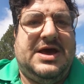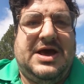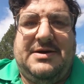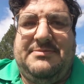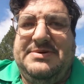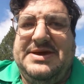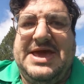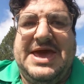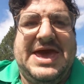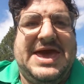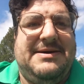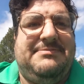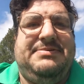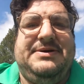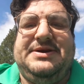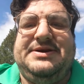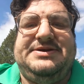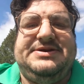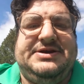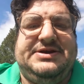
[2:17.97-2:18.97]
I'll be
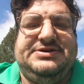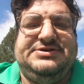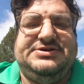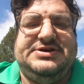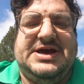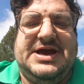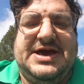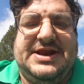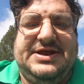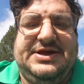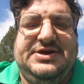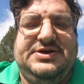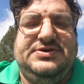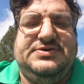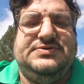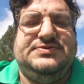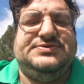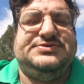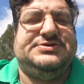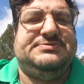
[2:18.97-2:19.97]
happy to teach you how to
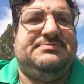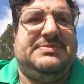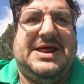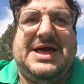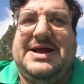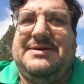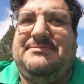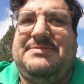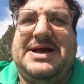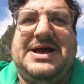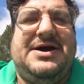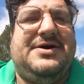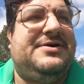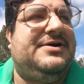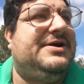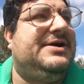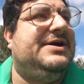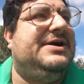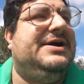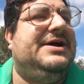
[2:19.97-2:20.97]
use a black
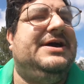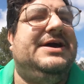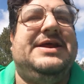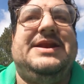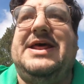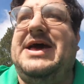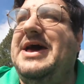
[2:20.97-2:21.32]
powder gun,